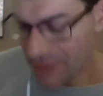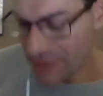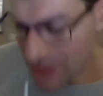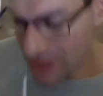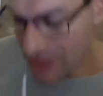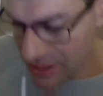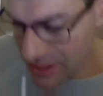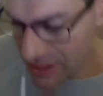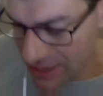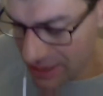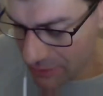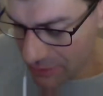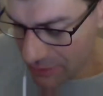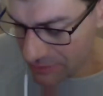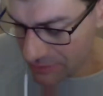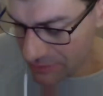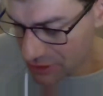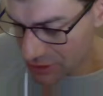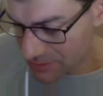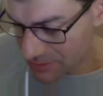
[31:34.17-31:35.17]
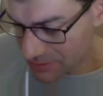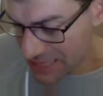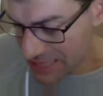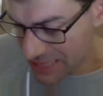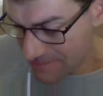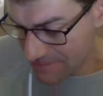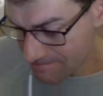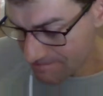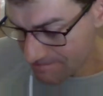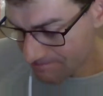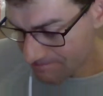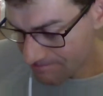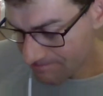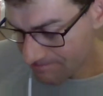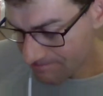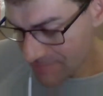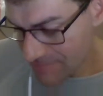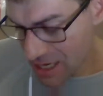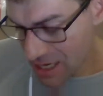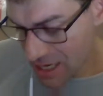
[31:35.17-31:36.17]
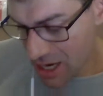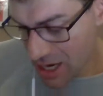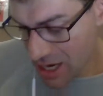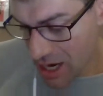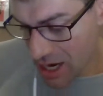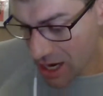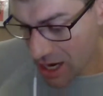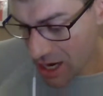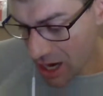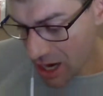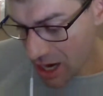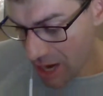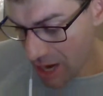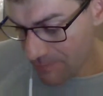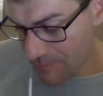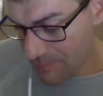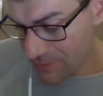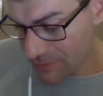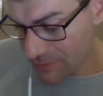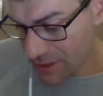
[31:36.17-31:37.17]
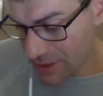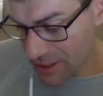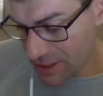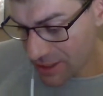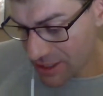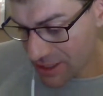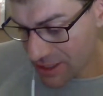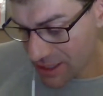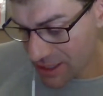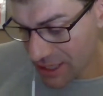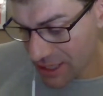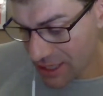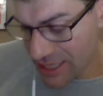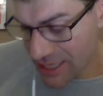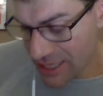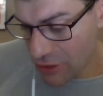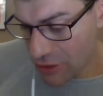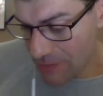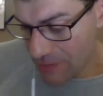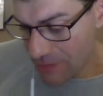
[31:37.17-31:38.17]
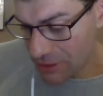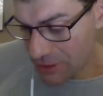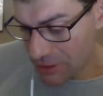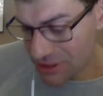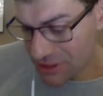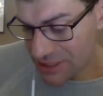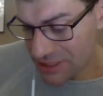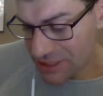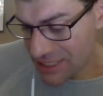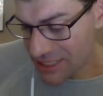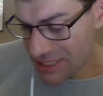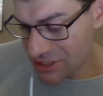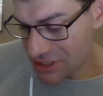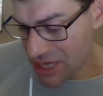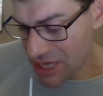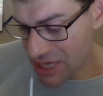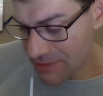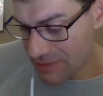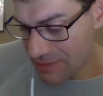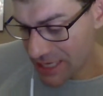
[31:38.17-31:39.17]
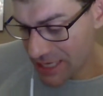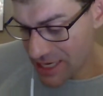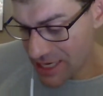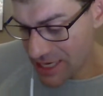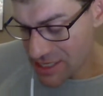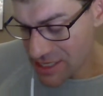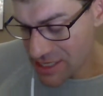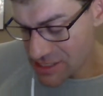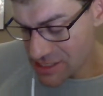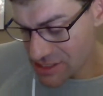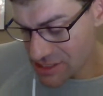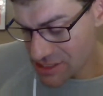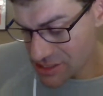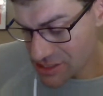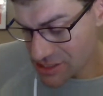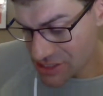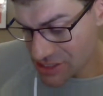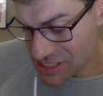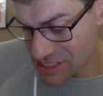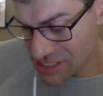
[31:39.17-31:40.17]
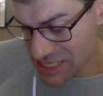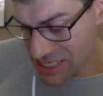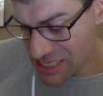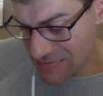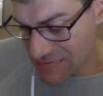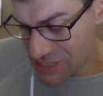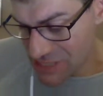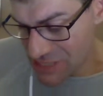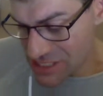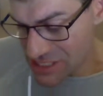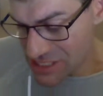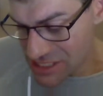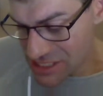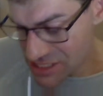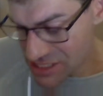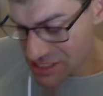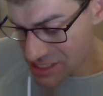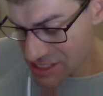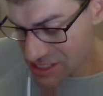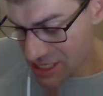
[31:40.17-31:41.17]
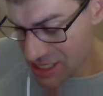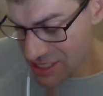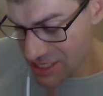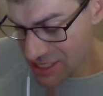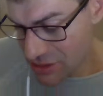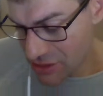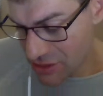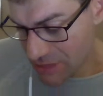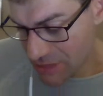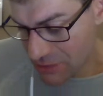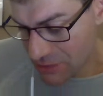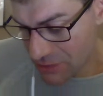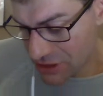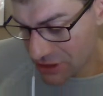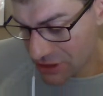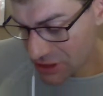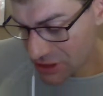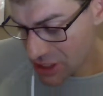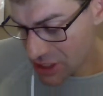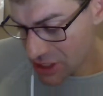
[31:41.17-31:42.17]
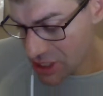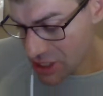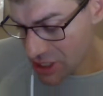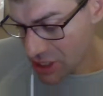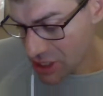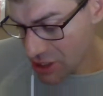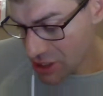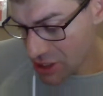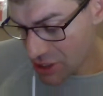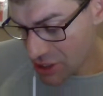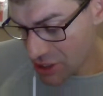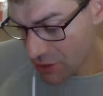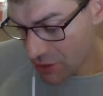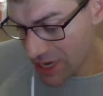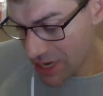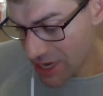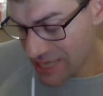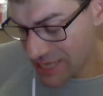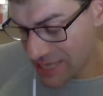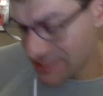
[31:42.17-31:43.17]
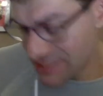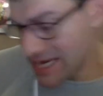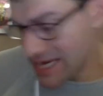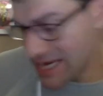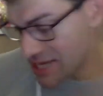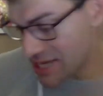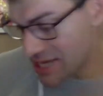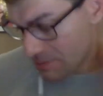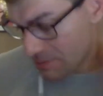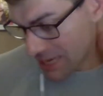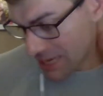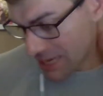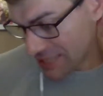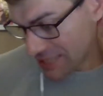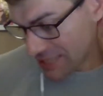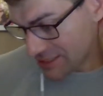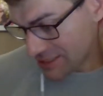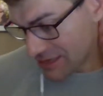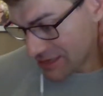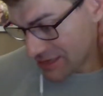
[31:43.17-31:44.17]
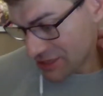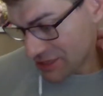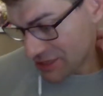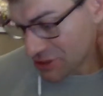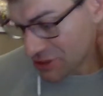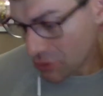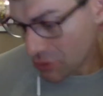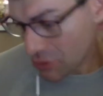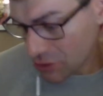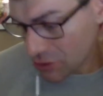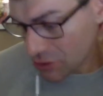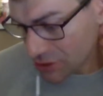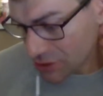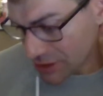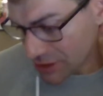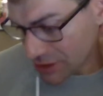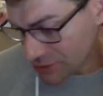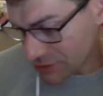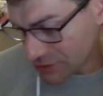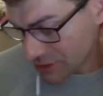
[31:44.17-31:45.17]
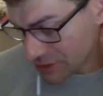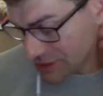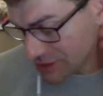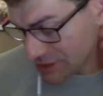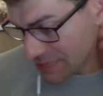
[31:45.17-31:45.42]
Okay, everyone, top 10. Cunning Kuipers in Germany. Guten Abend, Cunning Kuipers. You are in 10th place. There are no scores on this, Russ.